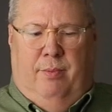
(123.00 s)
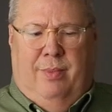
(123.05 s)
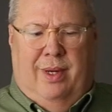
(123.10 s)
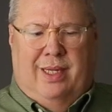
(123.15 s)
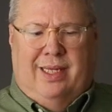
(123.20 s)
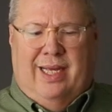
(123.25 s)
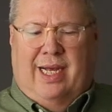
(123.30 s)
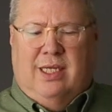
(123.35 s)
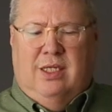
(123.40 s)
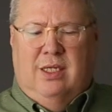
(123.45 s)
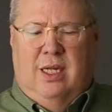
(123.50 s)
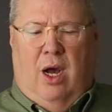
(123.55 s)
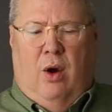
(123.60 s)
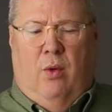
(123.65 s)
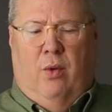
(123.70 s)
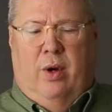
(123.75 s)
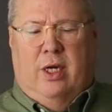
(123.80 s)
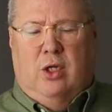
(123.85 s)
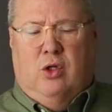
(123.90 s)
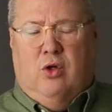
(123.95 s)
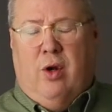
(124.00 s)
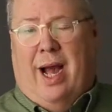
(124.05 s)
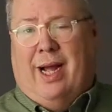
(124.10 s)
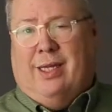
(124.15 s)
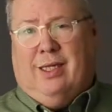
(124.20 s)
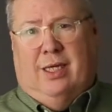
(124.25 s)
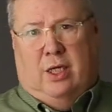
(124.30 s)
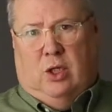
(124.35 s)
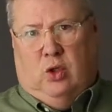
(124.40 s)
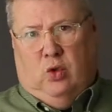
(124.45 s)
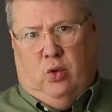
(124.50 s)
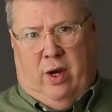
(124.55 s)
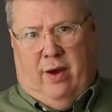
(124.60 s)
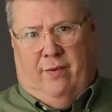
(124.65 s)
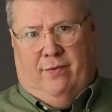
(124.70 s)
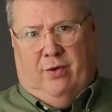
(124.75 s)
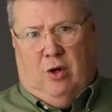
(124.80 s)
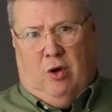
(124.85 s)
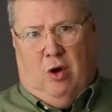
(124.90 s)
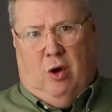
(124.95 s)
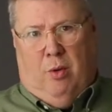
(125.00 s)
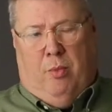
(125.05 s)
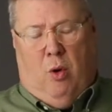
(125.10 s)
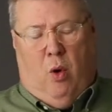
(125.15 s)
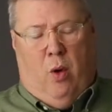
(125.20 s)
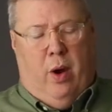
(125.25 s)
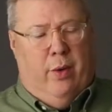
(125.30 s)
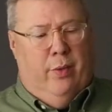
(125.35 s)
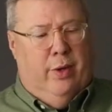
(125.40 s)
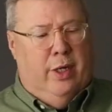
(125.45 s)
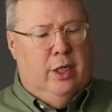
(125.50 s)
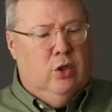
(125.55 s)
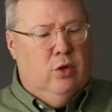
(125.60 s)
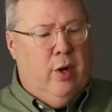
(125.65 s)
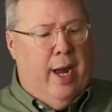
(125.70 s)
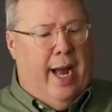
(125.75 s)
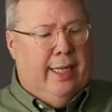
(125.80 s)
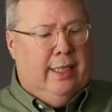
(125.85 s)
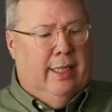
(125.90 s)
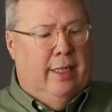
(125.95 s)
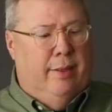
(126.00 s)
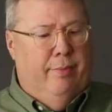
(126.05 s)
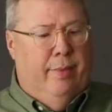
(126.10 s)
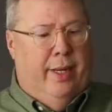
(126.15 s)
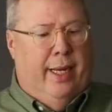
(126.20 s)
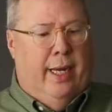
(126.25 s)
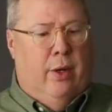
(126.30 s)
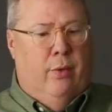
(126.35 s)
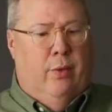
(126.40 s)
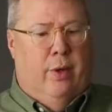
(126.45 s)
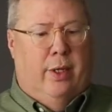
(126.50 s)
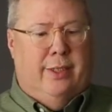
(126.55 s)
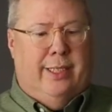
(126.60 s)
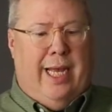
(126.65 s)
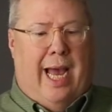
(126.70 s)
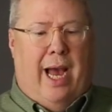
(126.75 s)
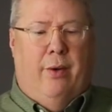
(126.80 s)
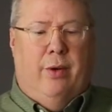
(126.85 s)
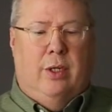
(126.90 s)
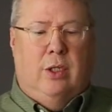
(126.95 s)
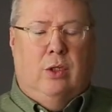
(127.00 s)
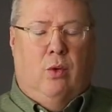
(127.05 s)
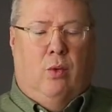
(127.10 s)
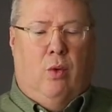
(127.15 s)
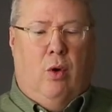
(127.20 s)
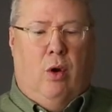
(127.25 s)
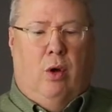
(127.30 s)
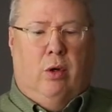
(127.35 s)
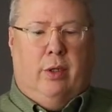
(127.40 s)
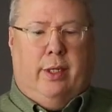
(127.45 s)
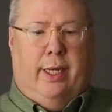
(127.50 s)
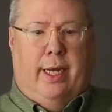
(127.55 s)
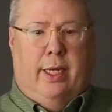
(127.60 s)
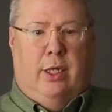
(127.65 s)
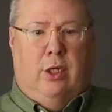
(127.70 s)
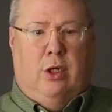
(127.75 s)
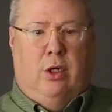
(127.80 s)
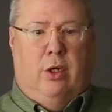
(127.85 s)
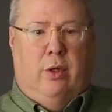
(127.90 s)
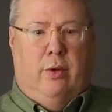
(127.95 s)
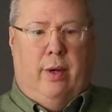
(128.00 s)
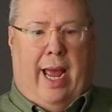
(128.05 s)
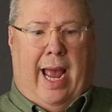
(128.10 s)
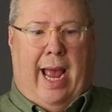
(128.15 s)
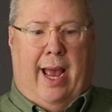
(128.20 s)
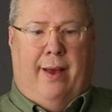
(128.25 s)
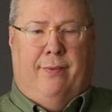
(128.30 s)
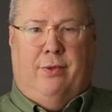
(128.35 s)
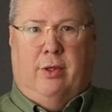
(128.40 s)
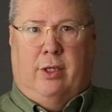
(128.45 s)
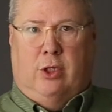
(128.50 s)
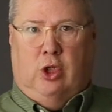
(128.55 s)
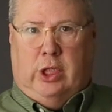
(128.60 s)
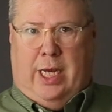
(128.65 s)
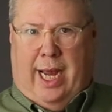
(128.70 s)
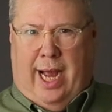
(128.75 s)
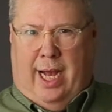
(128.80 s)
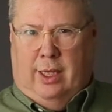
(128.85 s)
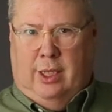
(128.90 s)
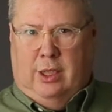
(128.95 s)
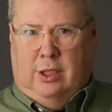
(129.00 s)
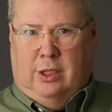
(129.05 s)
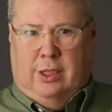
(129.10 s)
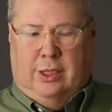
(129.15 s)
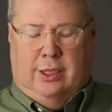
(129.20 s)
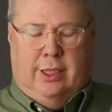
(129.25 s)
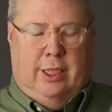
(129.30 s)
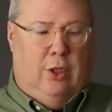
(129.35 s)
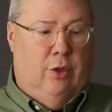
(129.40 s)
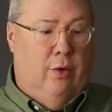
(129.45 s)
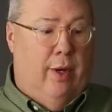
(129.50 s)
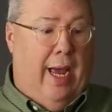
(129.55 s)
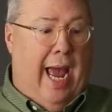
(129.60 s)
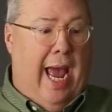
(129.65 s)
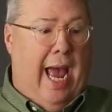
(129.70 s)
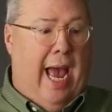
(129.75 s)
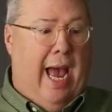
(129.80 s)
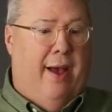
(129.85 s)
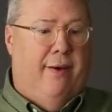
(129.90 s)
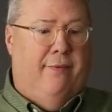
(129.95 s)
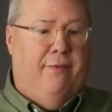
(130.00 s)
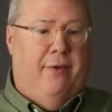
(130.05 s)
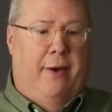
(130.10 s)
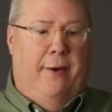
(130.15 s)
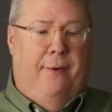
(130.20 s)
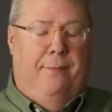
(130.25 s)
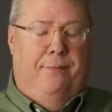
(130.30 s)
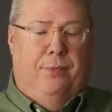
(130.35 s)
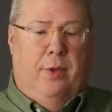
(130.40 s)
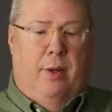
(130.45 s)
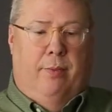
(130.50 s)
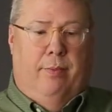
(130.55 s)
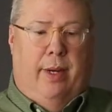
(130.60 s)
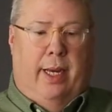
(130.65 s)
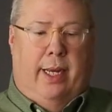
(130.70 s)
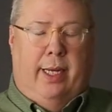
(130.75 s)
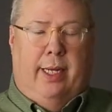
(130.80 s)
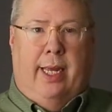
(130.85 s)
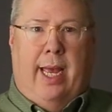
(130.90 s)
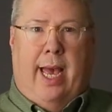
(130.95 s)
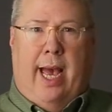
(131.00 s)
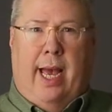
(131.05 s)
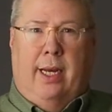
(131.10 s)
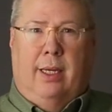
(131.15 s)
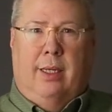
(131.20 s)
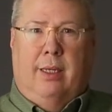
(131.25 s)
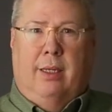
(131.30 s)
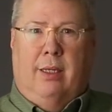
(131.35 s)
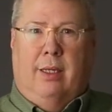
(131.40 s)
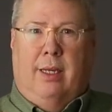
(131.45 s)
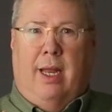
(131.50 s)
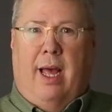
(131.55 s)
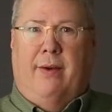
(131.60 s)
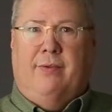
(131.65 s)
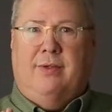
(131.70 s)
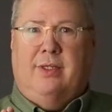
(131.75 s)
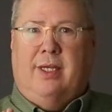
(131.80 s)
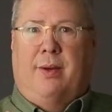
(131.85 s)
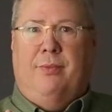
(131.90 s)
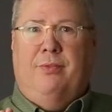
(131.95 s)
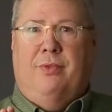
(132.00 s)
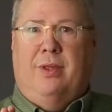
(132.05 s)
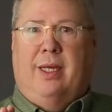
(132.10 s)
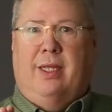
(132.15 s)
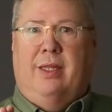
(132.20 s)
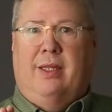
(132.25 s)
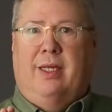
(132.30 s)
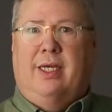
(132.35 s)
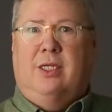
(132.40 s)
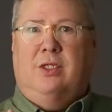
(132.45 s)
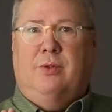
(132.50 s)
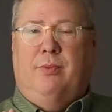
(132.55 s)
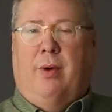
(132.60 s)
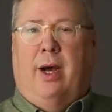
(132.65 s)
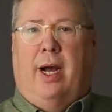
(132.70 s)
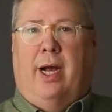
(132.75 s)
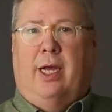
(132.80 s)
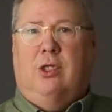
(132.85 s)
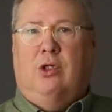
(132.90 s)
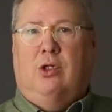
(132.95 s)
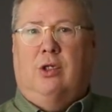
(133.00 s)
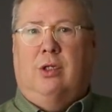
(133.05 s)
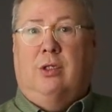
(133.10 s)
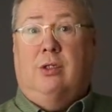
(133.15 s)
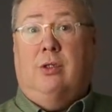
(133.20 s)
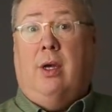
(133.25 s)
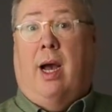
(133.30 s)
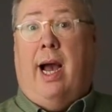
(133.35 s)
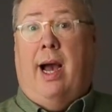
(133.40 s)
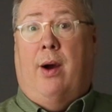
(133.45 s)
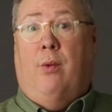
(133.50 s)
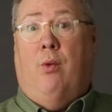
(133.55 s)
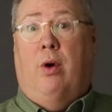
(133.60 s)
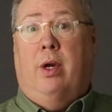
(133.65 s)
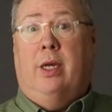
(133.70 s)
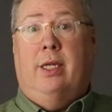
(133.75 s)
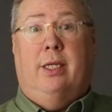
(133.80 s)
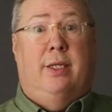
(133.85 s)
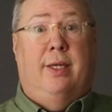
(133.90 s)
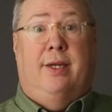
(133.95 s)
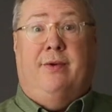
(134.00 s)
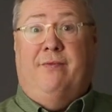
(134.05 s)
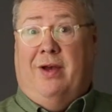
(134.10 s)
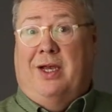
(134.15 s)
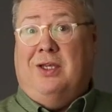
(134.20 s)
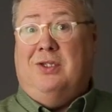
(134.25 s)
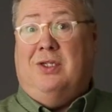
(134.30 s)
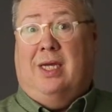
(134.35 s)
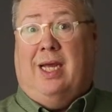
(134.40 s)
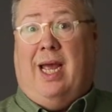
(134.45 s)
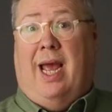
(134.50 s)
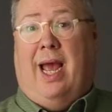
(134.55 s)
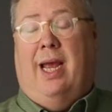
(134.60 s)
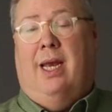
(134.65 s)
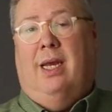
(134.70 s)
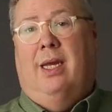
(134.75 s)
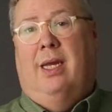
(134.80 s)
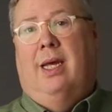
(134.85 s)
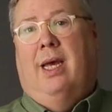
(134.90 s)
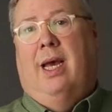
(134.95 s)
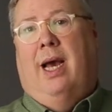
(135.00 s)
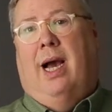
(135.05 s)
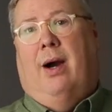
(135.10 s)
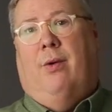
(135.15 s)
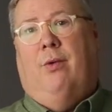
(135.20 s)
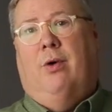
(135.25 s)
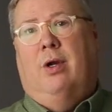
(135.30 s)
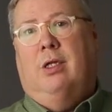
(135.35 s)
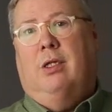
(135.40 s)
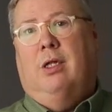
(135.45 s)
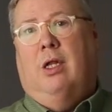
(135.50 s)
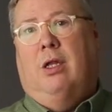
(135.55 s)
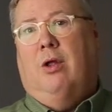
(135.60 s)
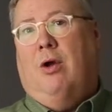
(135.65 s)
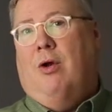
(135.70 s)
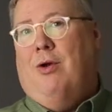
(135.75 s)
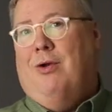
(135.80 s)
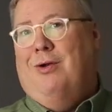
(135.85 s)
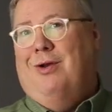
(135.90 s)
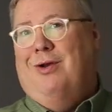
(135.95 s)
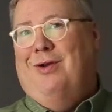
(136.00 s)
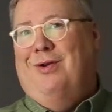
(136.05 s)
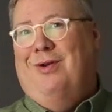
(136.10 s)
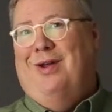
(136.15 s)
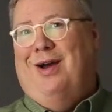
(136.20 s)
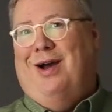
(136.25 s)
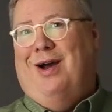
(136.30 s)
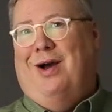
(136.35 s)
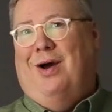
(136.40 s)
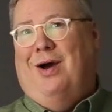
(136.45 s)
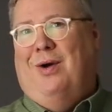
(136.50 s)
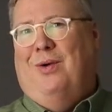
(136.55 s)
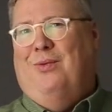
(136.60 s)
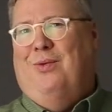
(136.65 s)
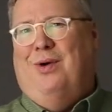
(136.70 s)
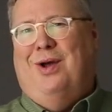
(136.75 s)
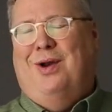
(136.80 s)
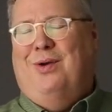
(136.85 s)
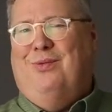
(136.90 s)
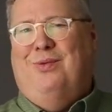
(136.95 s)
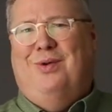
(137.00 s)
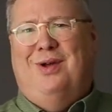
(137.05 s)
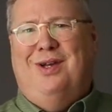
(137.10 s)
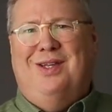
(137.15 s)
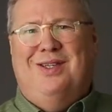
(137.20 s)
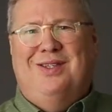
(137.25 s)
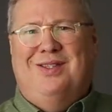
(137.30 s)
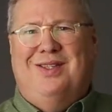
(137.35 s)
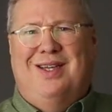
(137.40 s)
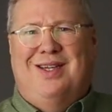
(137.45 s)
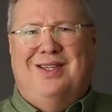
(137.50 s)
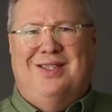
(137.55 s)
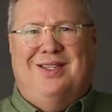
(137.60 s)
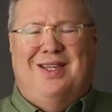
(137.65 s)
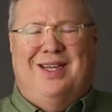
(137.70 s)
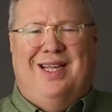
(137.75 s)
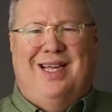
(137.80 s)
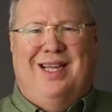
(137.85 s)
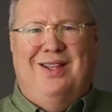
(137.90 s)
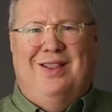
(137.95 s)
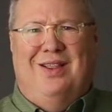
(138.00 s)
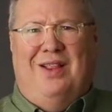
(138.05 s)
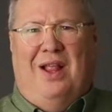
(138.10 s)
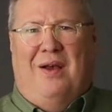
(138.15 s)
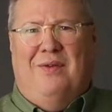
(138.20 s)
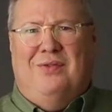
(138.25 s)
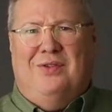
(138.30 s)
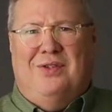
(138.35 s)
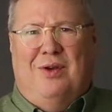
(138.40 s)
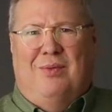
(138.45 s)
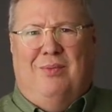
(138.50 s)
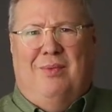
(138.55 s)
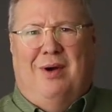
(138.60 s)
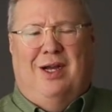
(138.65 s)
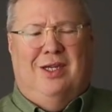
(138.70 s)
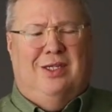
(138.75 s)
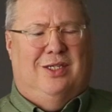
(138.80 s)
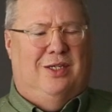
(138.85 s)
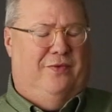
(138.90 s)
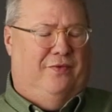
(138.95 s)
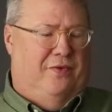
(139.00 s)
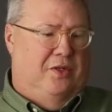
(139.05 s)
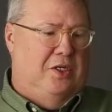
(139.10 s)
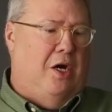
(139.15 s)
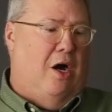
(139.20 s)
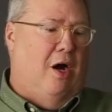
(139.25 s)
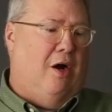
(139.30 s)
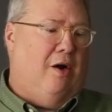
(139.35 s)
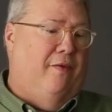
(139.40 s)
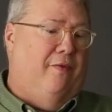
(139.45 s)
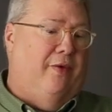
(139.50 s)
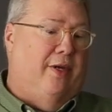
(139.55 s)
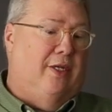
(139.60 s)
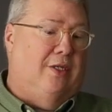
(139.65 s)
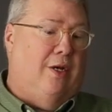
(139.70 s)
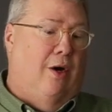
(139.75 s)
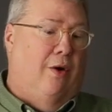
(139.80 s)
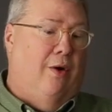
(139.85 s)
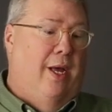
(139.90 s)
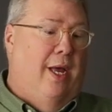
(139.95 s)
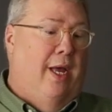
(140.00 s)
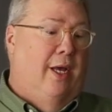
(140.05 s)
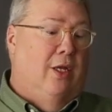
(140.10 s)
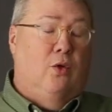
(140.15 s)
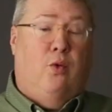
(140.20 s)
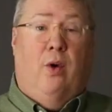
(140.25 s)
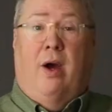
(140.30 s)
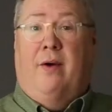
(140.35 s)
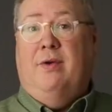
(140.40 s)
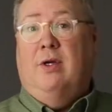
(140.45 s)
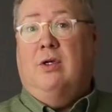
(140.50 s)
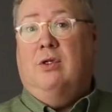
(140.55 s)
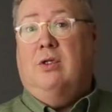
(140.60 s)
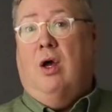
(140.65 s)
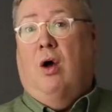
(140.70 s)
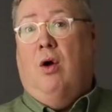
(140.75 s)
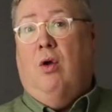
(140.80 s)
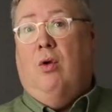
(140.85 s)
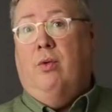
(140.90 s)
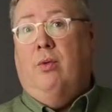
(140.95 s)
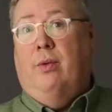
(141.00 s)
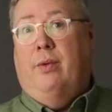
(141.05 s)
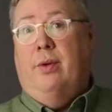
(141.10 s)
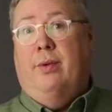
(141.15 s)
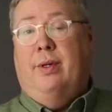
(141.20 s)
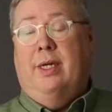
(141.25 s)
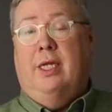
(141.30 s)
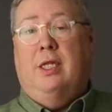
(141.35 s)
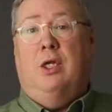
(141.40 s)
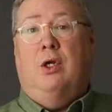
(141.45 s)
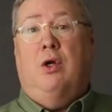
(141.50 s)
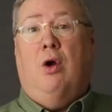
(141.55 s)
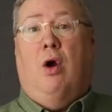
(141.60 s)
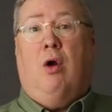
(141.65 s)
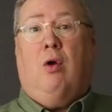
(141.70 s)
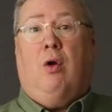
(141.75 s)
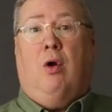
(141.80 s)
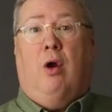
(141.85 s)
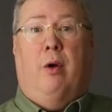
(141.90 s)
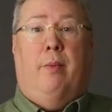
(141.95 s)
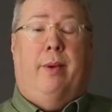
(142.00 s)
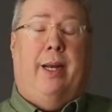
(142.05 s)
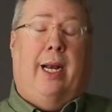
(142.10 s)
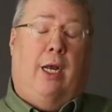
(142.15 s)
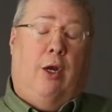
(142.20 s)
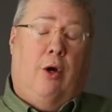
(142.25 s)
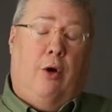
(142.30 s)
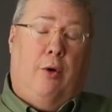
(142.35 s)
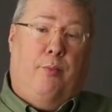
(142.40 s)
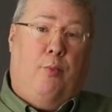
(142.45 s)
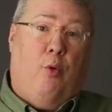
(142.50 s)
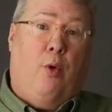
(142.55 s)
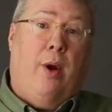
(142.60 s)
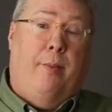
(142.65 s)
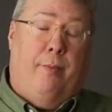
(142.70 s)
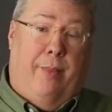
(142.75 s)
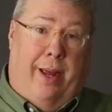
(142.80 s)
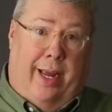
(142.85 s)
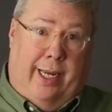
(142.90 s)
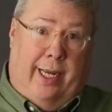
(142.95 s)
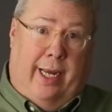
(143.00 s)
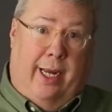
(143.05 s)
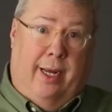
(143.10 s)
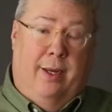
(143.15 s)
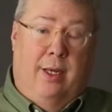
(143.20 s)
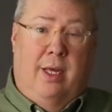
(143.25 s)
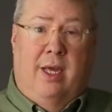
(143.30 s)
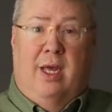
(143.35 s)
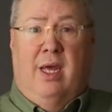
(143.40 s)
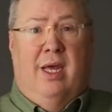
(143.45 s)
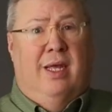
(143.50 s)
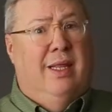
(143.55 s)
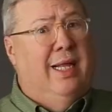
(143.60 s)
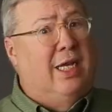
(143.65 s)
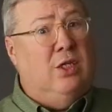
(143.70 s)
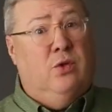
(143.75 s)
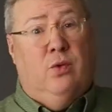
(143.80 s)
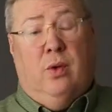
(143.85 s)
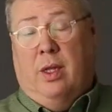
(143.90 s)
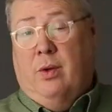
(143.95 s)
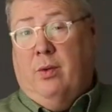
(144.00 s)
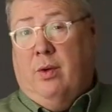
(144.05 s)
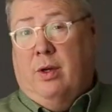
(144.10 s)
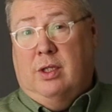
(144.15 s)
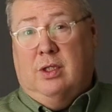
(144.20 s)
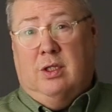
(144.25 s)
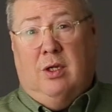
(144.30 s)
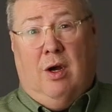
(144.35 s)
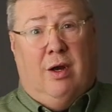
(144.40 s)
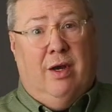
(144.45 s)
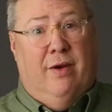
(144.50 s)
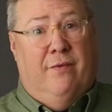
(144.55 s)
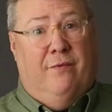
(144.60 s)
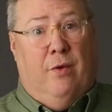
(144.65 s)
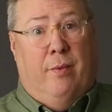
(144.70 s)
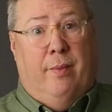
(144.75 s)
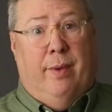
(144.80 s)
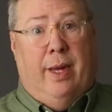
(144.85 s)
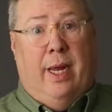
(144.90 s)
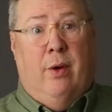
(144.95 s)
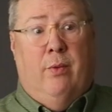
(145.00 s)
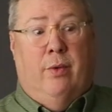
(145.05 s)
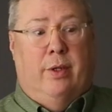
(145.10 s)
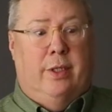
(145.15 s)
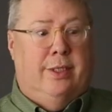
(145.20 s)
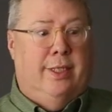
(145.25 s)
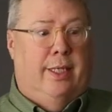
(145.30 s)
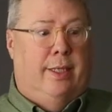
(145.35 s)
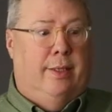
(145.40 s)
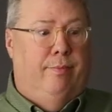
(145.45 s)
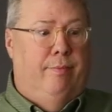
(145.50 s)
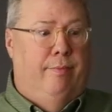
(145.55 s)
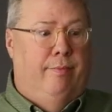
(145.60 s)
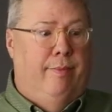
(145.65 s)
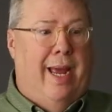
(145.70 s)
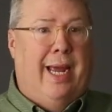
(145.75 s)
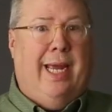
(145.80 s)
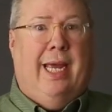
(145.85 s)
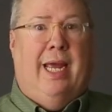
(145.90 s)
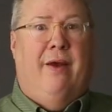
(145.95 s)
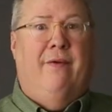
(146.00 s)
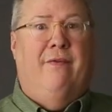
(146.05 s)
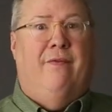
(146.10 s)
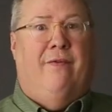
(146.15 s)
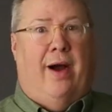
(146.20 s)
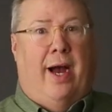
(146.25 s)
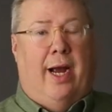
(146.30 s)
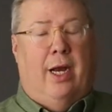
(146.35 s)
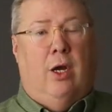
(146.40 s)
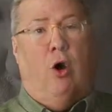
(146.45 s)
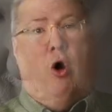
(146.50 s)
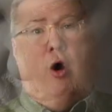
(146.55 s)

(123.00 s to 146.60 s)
But that's not what attracted a 12-year-old boy. What attracted me was, how in the world can you have the challenges that you have, but yet love something this much? So I wanted to investigate. I wanted to learn what is this that he loves so much as photography. So 12 years old, we went in the dark room and I learned printmaking. That's really where it started for me, was in making fine